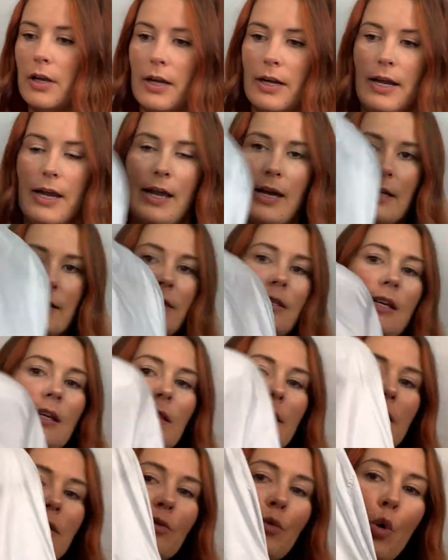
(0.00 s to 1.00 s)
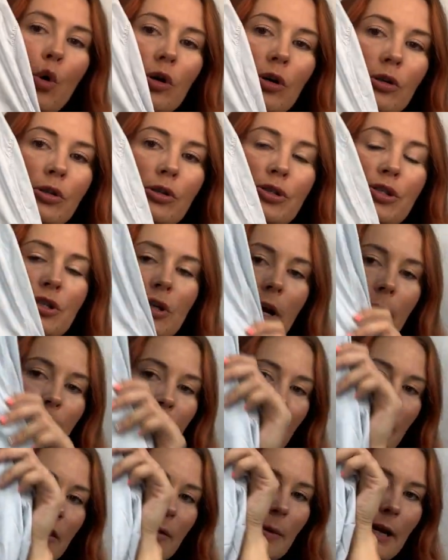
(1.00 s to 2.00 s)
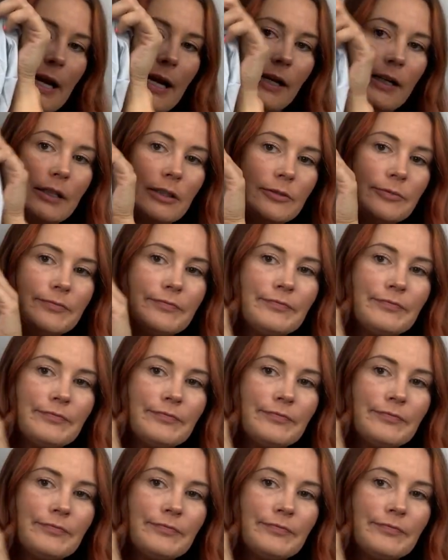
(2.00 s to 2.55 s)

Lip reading: And it has like this coral stripe down the back.